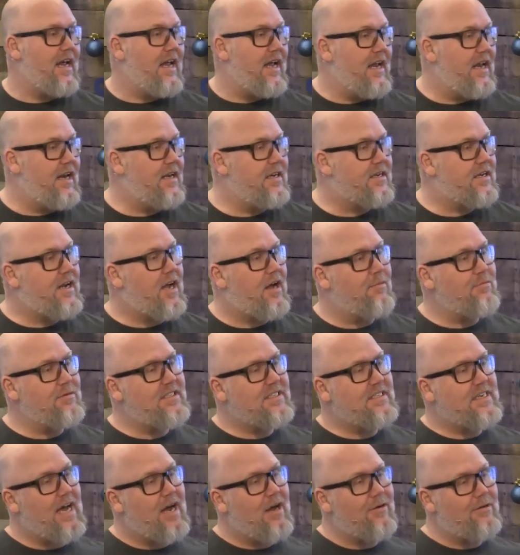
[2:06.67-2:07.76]
And it comes
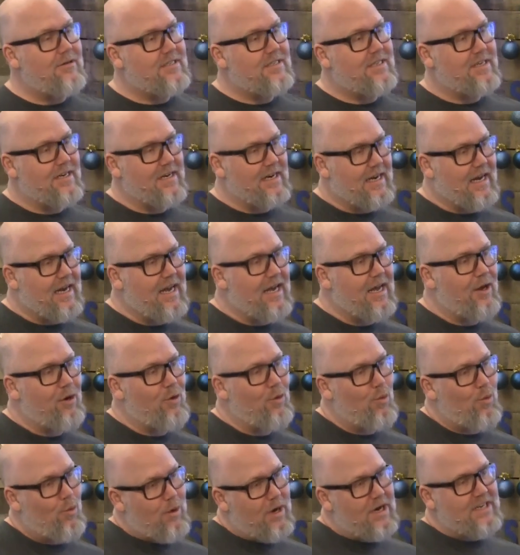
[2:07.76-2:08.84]
down to, again,
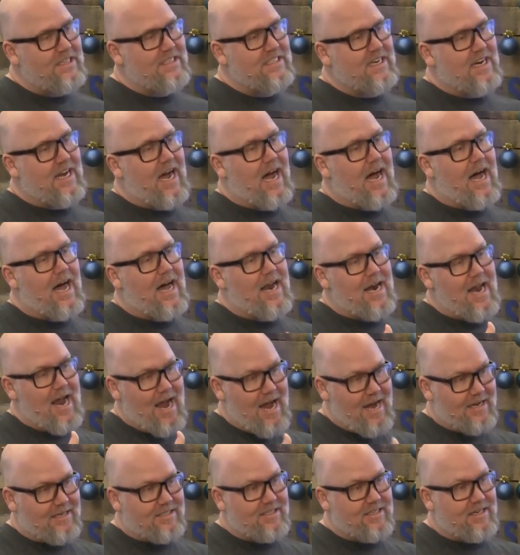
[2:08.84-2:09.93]
what is God
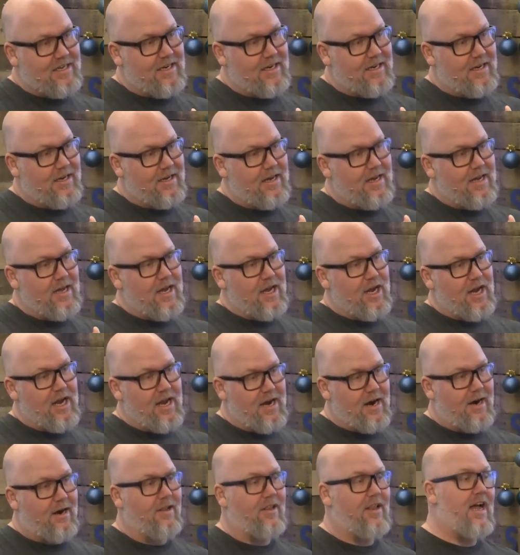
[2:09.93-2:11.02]
asking
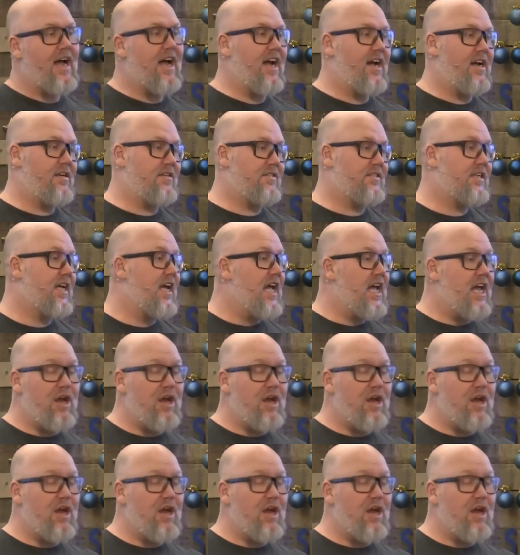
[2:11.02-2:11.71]
in our lives?